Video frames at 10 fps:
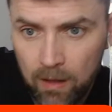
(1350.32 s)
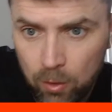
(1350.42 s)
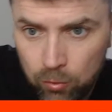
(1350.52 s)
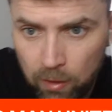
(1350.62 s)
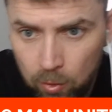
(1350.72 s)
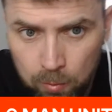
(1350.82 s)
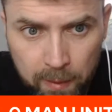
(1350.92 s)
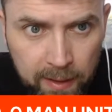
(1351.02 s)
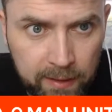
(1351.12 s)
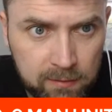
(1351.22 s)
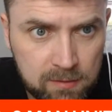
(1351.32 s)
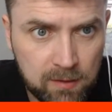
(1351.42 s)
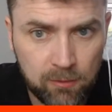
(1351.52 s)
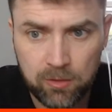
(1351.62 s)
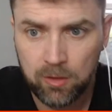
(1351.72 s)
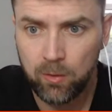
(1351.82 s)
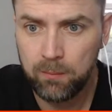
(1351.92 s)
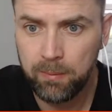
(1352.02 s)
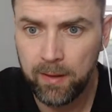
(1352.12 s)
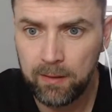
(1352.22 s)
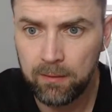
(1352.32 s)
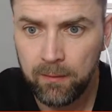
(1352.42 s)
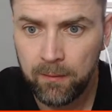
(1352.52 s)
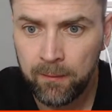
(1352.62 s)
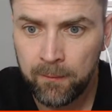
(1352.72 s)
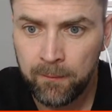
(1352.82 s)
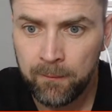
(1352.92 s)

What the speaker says: Hello, Raoul, mate. How's it going, pal?